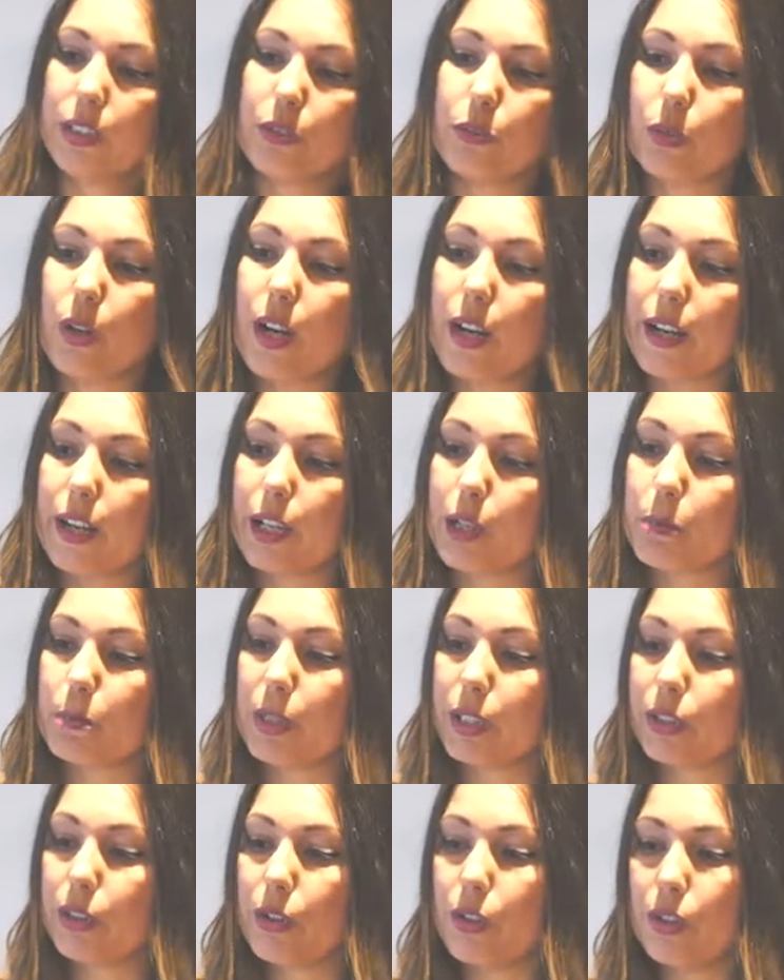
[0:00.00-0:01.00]
dry,
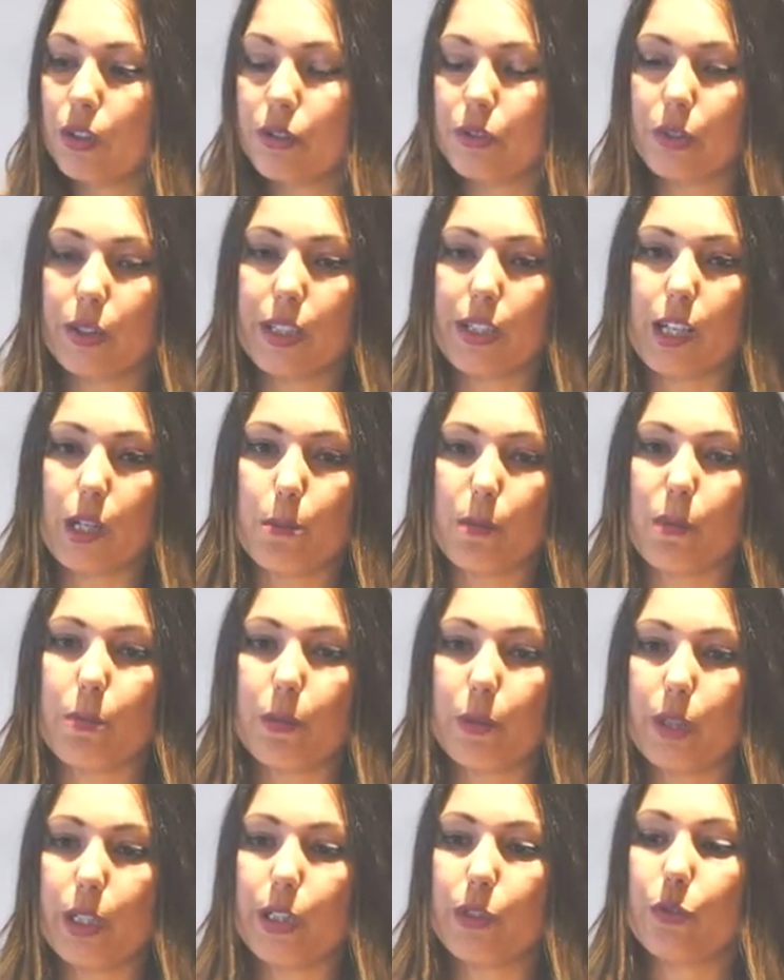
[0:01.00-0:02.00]
but also it can be
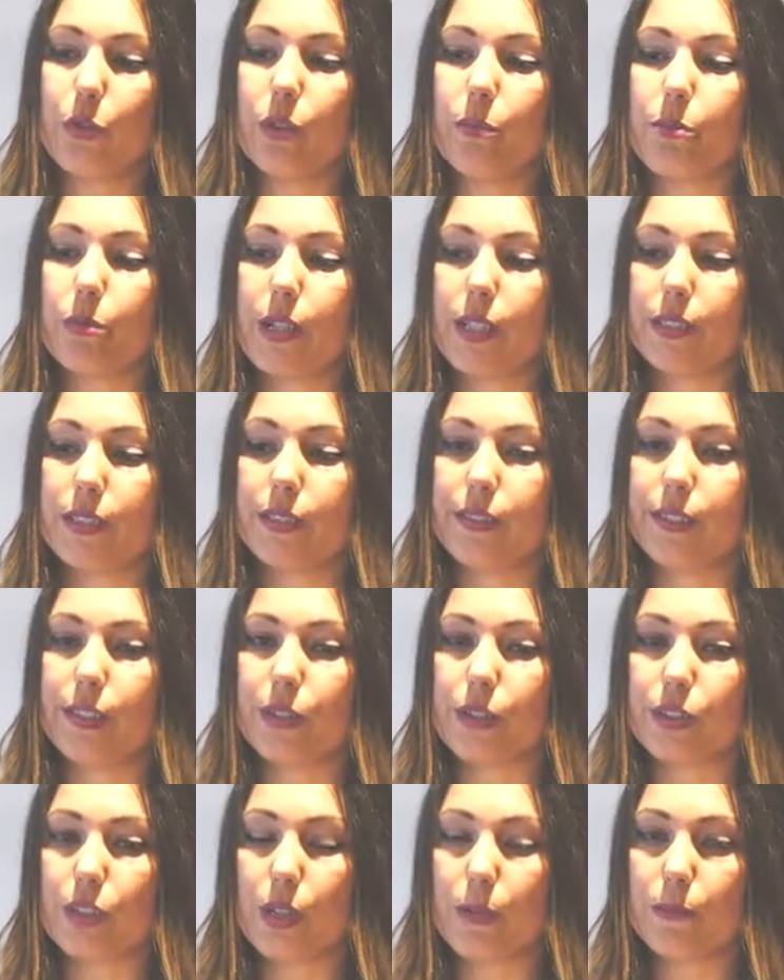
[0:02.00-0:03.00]
pointed to the presence
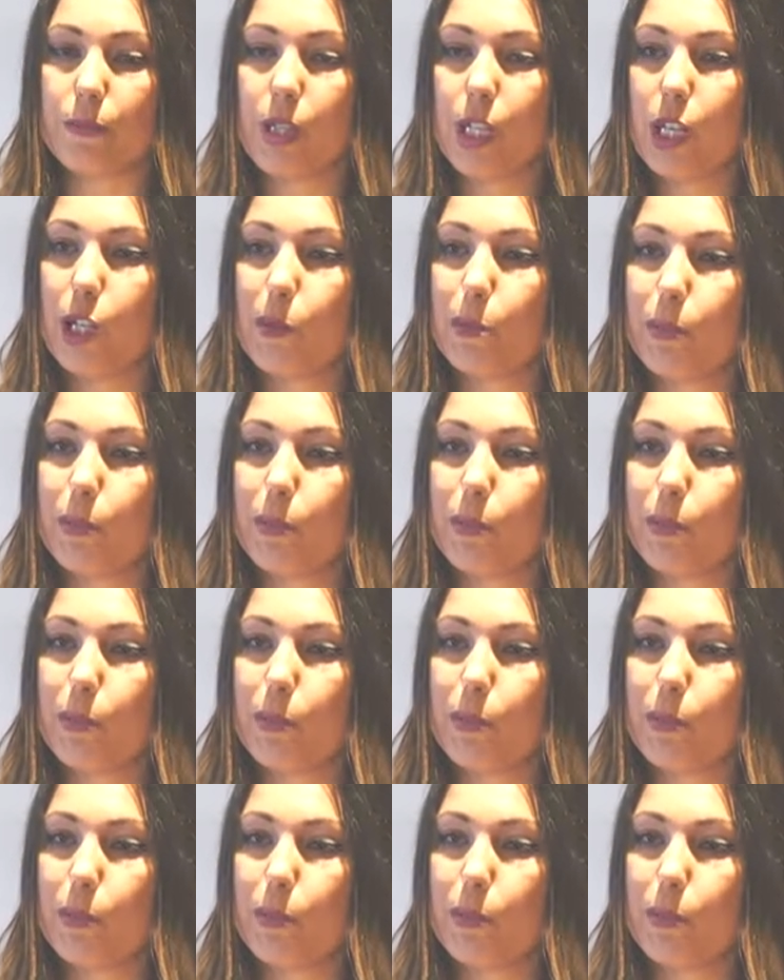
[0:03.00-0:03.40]
of some